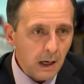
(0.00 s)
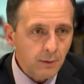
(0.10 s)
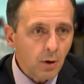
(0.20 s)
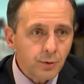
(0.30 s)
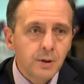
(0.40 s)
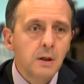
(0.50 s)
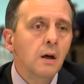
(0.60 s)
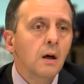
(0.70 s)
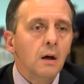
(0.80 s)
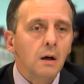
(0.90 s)
are not
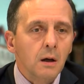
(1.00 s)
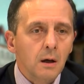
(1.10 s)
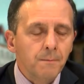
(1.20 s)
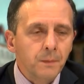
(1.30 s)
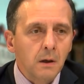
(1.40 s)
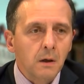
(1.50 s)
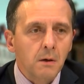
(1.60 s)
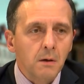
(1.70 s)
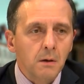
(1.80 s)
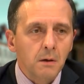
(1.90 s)

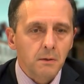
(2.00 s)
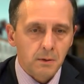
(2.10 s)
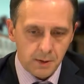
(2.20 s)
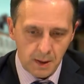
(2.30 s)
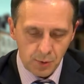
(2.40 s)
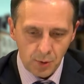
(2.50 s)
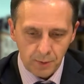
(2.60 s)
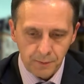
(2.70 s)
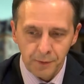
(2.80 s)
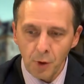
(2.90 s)
some sort
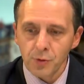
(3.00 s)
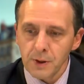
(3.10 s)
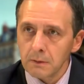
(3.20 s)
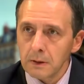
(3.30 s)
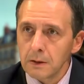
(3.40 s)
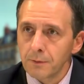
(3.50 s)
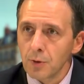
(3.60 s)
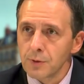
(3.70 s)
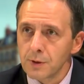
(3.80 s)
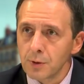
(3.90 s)
of frozen
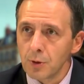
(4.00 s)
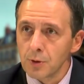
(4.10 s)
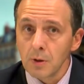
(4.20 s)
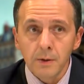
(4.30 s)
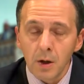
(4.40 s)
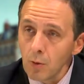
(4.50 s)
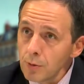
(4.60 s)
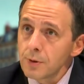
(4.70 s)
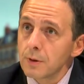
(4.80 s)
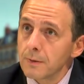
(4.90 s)
situation. They're
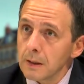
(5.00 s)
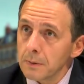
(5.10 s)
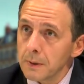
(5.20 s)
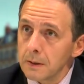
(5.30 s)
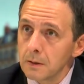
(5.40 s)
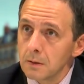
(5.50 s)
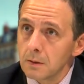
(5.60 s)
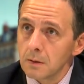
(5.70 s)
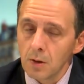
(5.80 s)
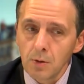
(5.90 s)
also developing,
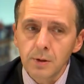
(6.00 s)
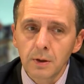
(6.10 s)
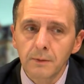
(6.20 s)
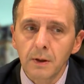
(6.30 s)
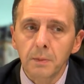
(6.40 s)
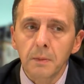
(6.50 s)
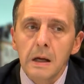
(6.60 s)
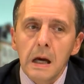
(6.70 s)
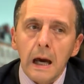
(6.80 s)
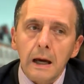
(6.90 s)
mm-hmm. they're also developing.
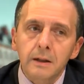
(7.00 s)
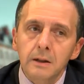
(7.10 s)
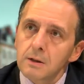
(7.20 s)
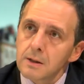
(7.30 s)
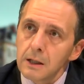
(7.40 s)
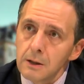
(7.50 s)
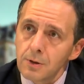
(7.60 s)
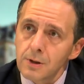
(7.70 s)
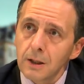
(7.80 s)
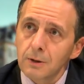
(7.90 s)
And it is
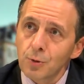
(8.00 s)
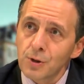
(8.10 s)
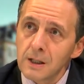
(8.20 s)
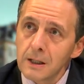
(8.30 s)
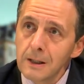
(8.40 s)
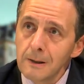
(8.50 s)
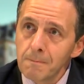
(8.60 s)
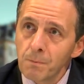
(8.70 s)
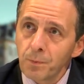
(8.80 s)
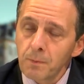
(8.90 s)
interesting to see,
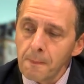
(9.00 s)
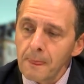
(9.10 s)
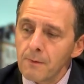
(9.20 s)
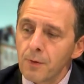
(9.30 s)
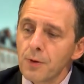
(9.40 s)
for